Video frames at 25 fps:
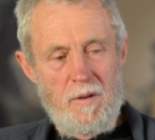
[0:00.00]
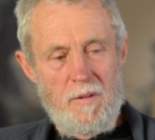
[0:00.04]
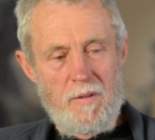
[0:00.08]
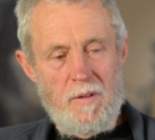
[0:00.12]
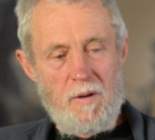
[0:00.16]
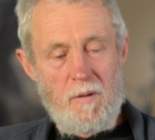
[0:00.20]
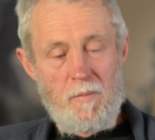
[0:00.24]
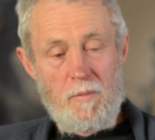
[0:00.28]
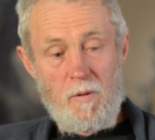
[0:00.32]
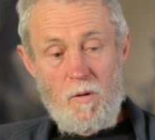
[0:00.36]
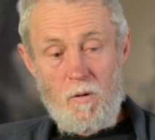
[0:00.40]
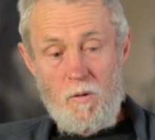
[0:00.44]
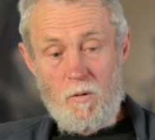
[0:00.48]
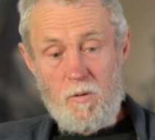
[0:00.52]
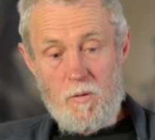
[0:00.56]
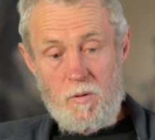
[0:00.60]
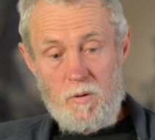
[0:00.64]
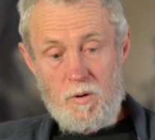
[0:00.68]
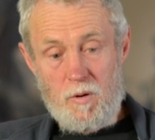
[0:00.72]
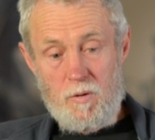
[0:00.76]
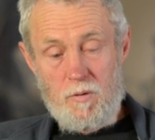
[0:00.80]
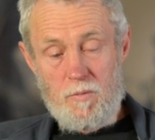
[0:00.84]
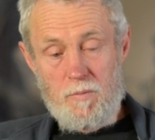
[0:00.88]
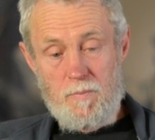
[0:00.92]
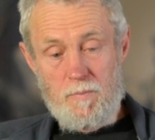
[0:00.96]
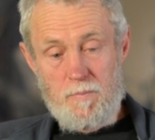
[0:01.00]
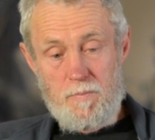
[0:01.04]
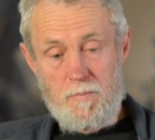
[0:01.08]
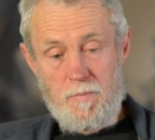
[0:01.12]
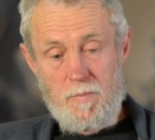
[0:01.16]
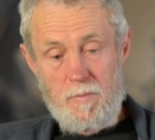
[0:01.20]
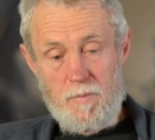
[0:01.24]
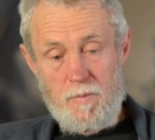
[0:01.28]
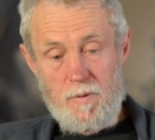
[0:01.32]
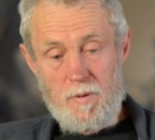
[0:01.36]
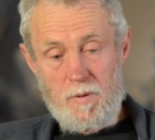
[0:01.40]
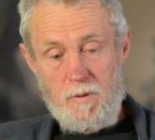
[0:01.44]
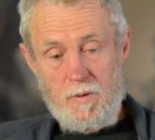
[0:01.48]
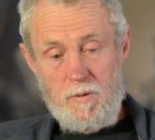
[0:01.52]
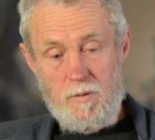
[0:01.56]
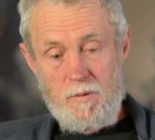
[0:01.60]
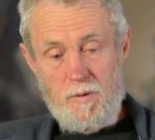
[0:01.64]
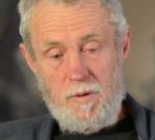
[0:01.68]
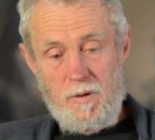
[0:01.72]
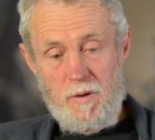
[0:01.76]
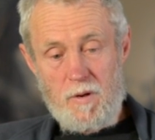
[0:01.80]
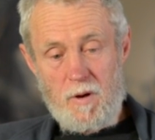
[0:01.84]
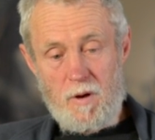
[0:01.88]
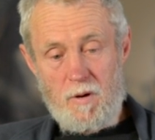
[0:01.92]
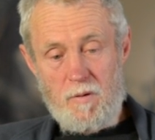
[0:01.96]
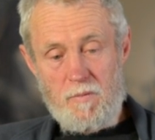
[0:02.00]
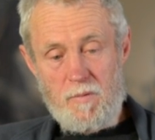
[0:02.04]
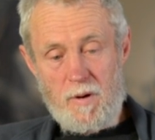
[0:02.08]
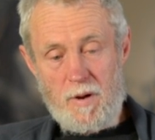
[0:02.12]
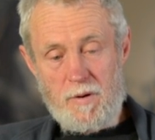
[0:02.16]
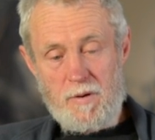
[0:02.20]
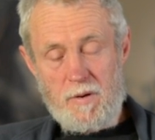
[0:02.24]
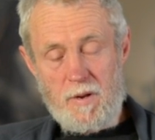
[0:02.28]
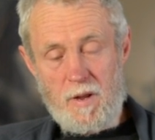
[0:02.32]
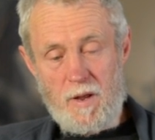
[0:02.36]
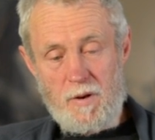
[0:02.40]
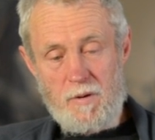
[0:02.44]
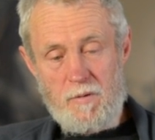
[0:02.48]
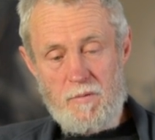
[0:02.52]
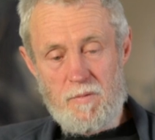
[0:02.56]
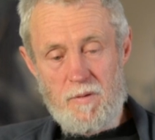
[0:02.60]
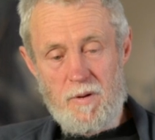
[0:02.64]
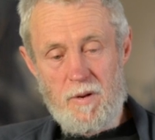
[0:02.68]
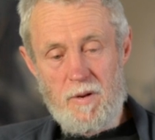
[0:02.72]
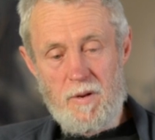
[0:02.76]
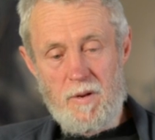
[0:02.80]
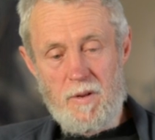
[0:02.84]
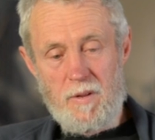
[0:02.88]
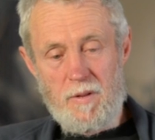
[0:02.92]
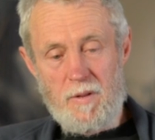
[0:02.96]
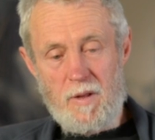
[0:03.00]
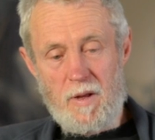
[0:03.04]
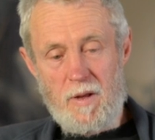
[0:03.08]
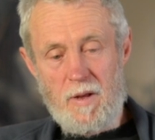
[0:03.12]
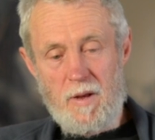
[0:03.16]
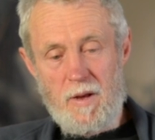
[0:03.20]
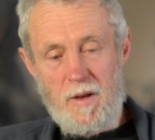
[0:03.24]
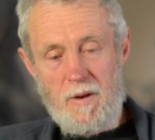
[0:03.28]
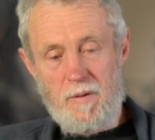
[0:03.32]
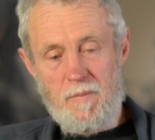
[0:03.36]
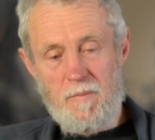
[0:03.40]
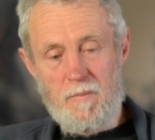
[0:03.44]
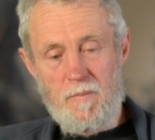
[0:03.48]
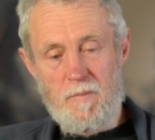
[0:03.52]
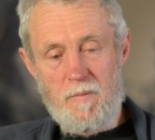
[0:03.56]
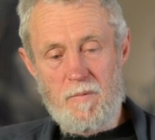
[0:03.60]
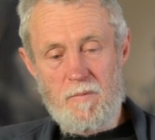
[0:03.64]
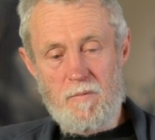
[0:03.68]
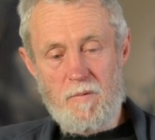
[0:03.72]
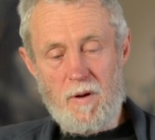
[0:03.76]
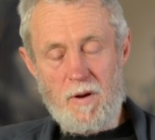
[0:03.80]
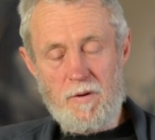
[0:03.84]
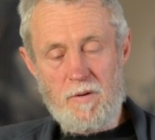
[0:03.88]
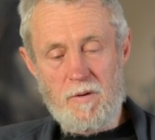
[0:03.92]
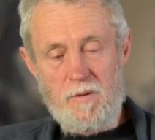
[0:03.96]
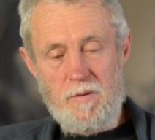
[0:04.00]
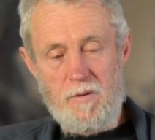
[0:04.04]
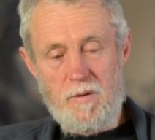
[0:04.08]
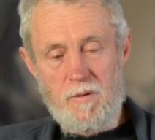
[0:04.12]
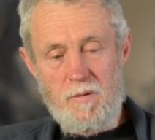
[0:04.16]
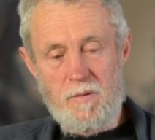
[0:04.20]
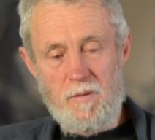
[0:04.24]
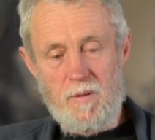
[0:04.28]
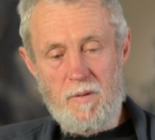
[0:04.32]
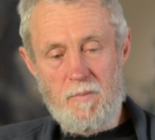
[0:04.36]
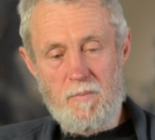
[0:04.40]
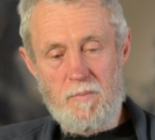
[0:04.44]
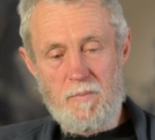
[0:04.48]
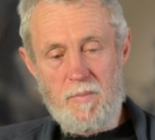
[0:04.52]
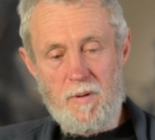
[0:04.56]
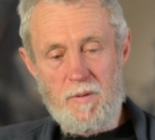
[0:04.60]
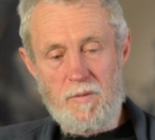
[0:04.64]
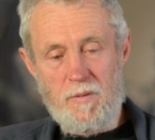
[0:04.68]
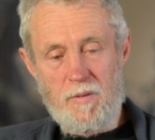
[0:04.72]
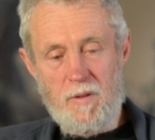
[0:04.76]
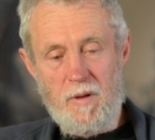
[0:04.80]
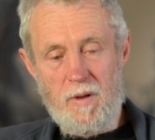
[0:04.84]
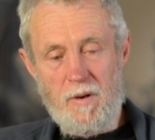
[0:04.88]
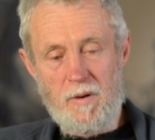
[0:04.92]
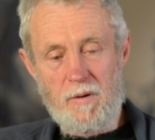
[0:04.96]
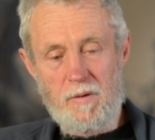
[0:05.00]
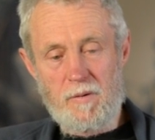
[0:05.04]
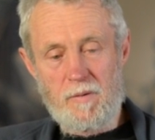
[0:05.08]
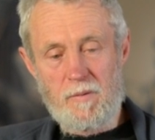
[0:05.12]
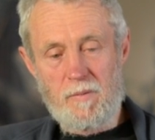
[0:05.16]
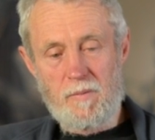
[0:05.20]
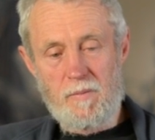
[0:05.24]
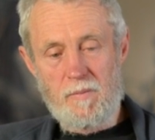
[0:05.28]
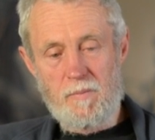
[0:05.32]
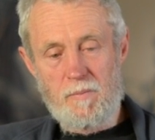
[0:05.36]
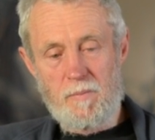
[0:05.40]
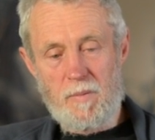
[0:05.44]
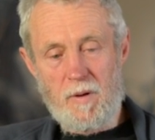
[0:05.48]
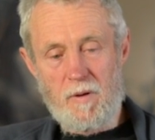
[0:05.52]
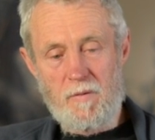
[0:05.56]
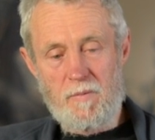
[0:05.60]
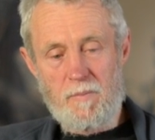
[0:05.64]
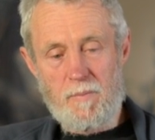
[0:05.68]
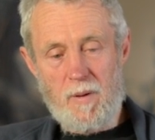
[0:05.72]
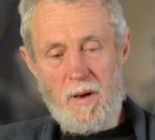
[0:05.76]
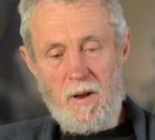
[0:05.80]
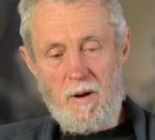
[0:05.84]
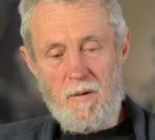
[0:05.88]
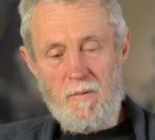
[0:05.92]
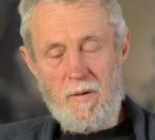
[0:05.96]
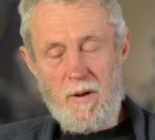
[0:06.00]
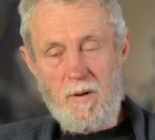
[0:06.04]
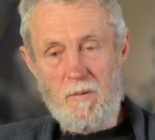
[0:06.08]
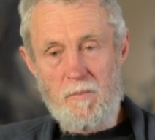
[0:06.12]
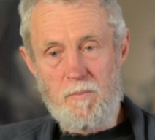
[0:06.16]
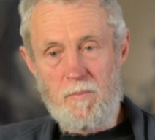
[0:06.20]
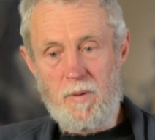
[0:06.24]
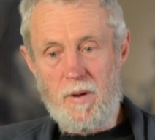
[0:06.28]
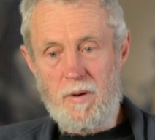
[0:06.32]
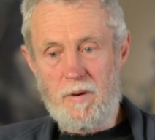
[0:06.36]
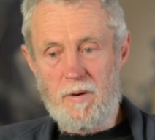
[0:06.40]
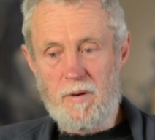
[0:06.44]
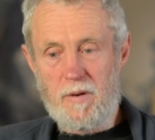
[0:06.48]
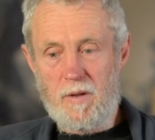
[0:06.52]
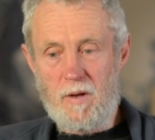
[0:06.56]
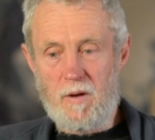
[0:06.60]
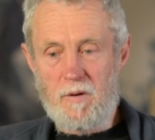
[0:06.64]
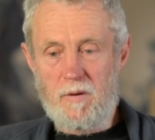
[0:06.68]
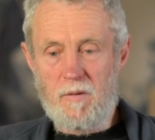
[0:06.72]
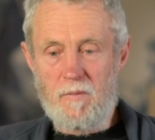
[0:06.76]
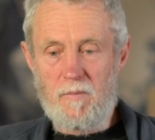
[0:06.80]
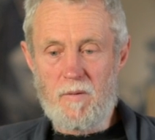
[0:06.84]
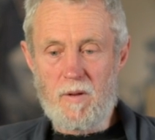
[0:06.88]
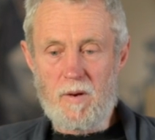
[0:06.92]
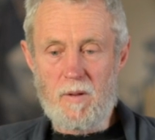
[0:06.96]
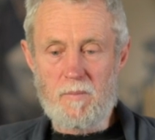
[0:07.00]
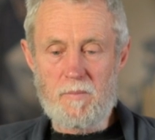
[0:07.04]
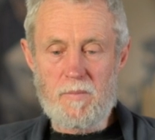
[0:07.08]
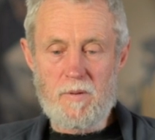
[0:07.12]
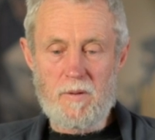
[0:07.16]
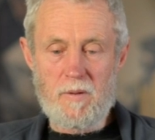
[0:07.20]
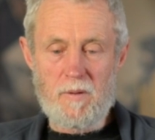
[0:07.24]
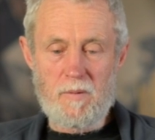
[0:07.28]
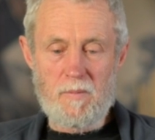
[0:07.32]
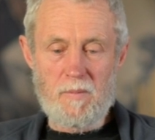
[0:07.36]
they were all good gold rush country and they had rushes to them, but then both Ballarat and Bendigo developed